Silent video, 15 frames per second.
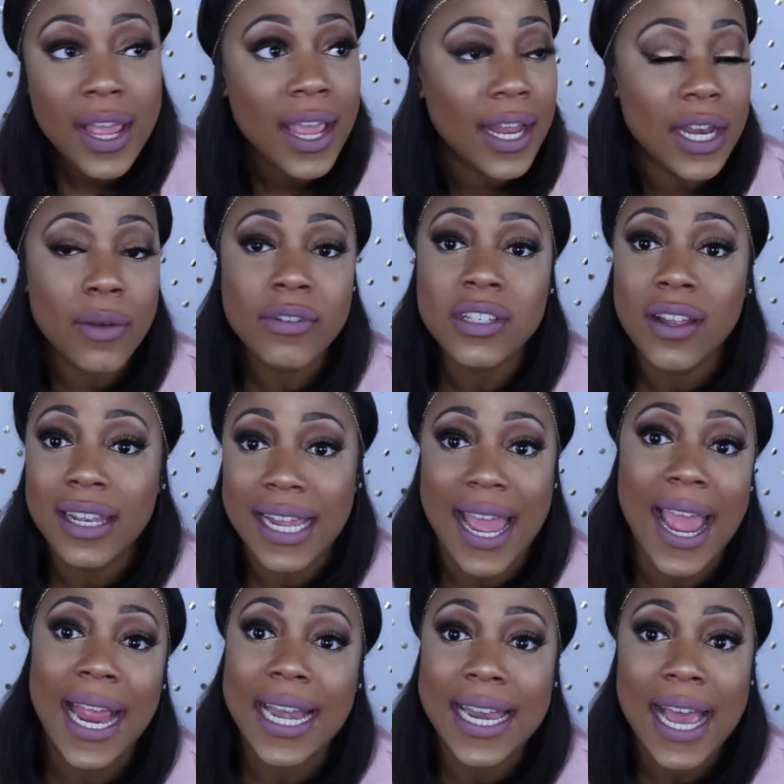and it was only
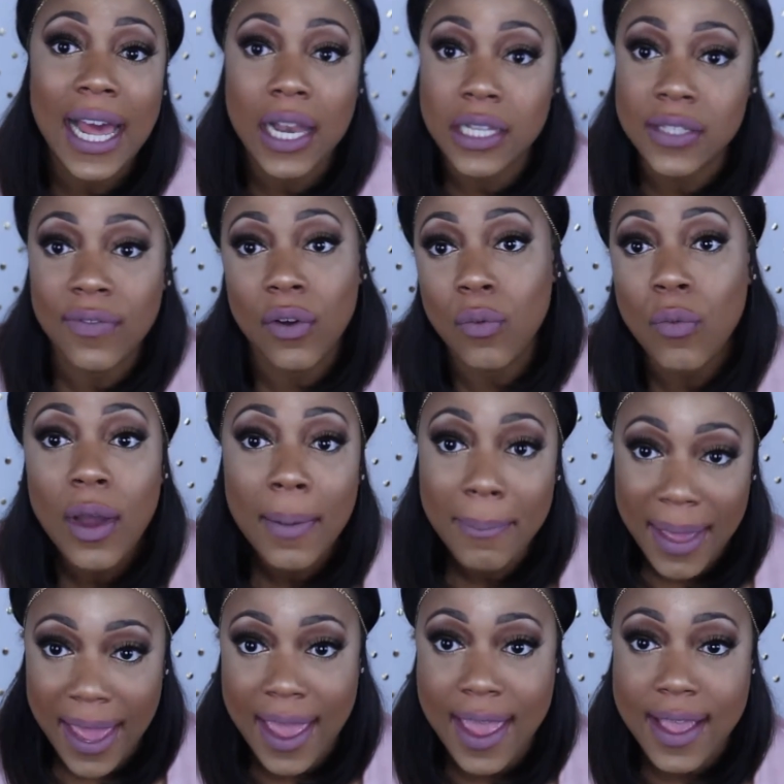$8 for one
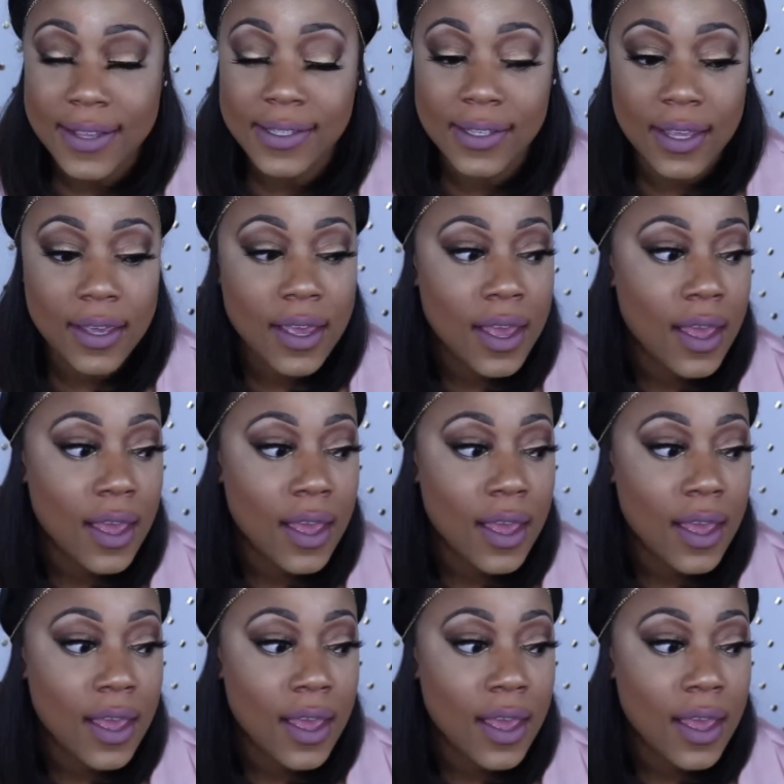mask,